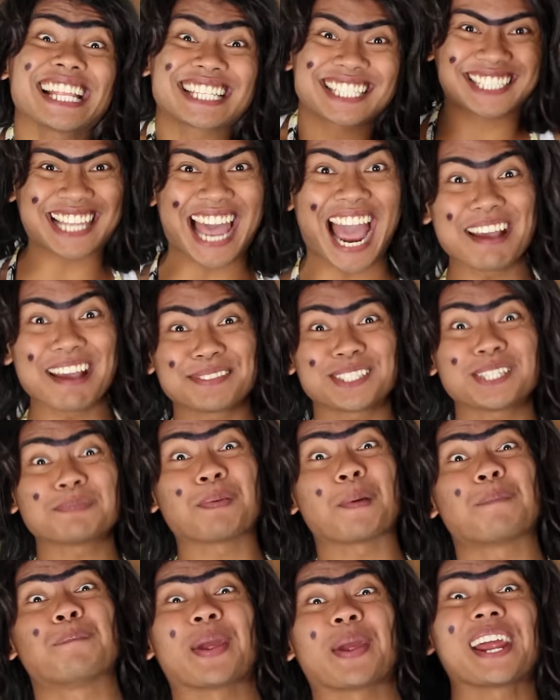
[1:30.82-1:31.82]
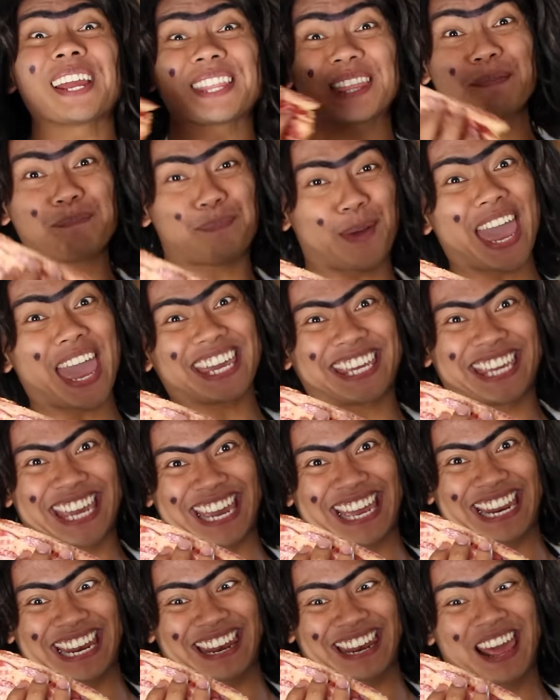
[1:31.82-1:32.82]
It's time to prepare the
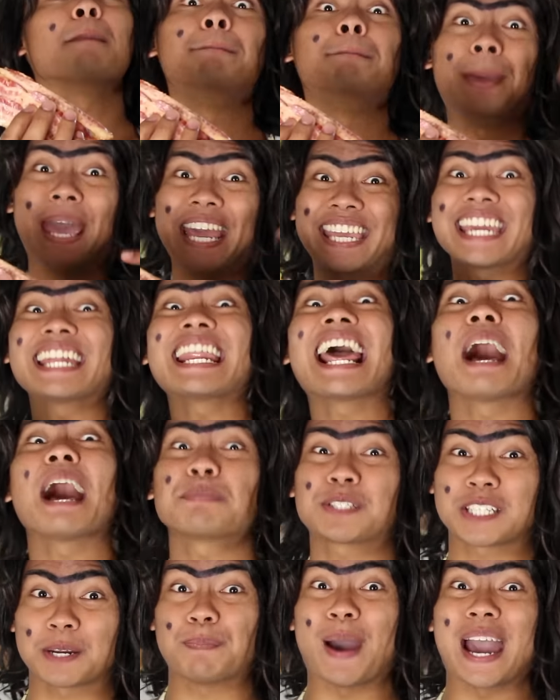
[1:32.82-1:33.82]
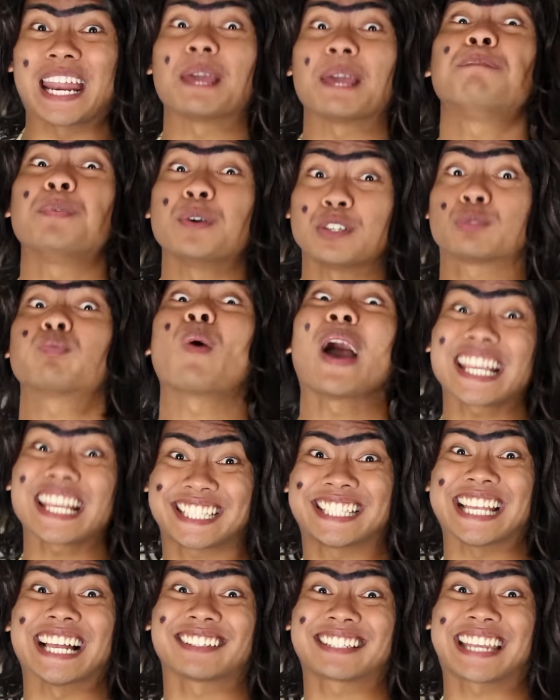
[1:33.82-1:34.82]
bacon. Bacon helps your body boost white
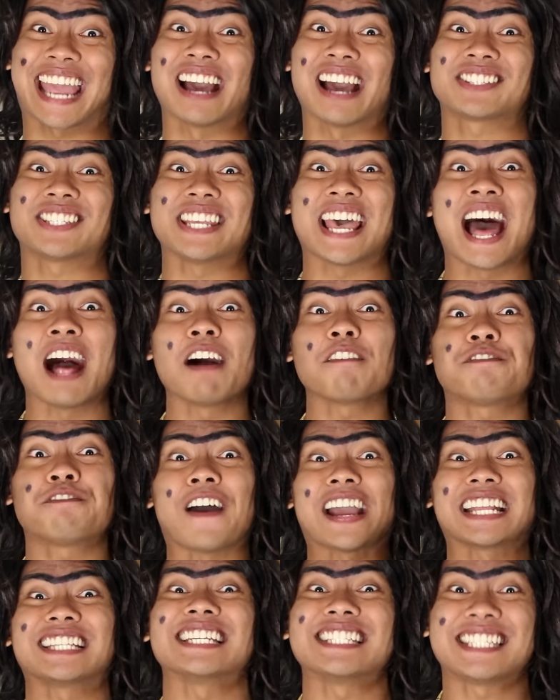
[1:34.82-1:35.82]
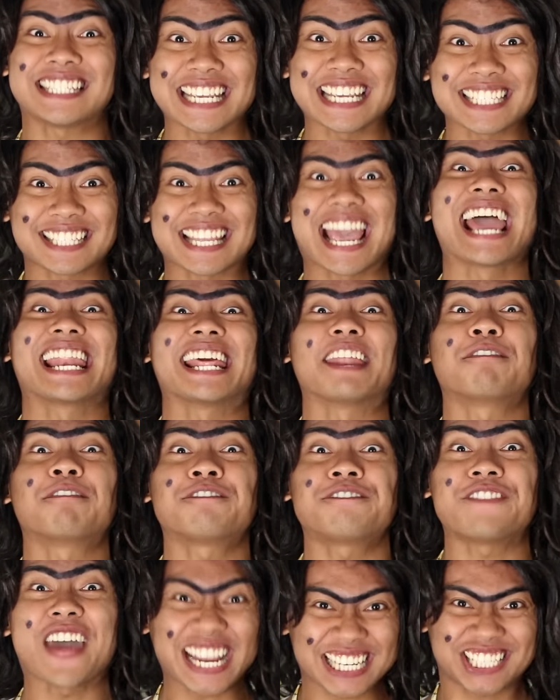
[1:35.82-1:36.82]
cell count to help fight disease and
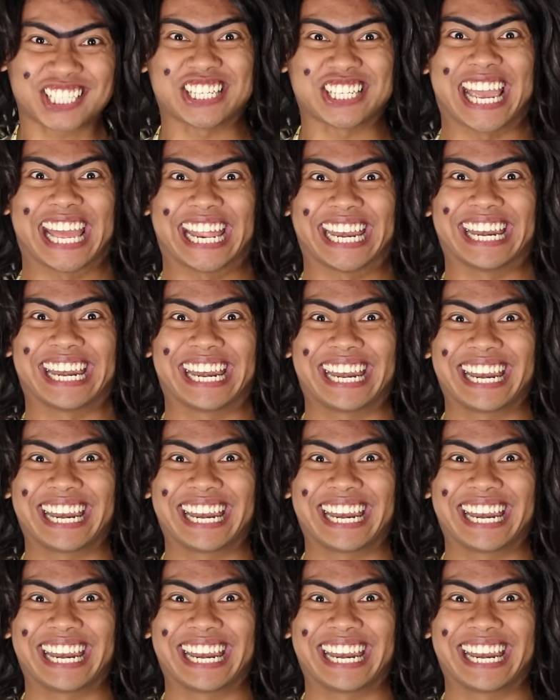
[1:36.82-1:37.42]
infection.